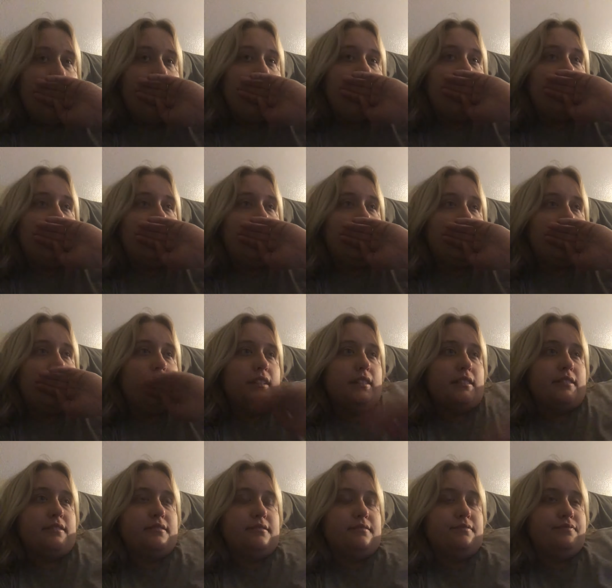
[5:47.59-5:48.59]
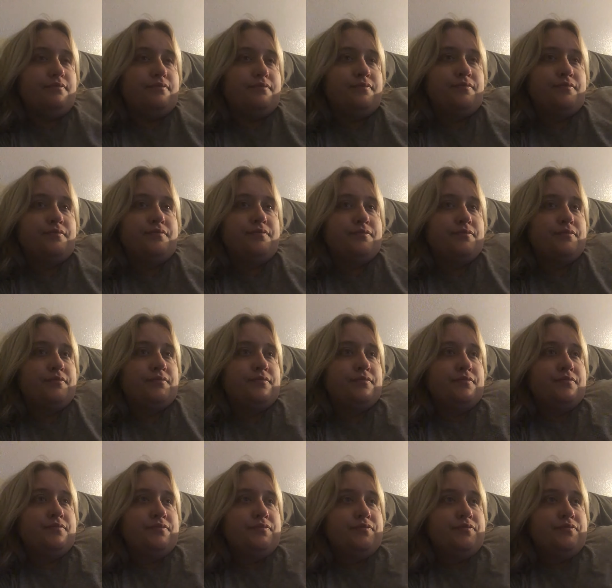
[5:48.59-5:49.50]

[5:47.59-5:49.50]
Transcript: (silence)